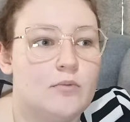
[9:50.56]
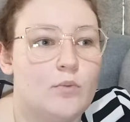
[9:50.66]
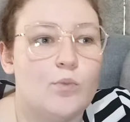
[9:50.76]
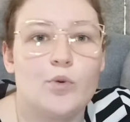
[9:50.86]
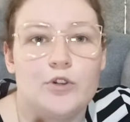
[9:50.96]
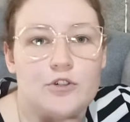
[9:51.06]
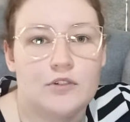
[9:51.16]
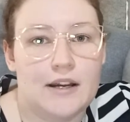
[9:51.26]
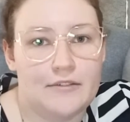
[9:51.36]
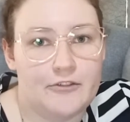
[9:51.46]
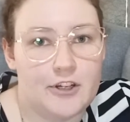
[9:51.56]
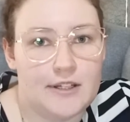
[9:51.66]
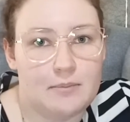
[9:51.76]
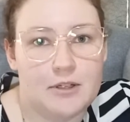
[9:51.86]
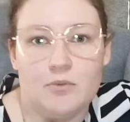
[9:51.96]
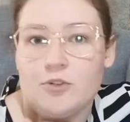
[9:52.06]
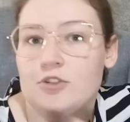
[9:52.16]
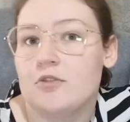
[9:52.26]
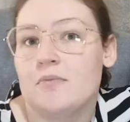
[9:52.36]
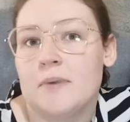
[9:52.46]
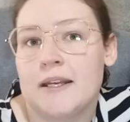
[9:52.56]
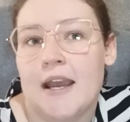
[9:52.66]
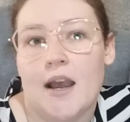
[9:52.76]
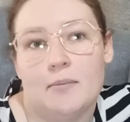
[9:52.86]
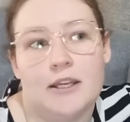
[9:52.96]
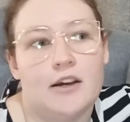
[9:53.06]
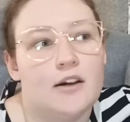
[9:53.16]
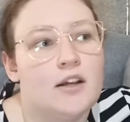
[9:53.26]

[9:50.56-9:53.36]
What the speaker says: would your life have turned out better? Would you have been happier?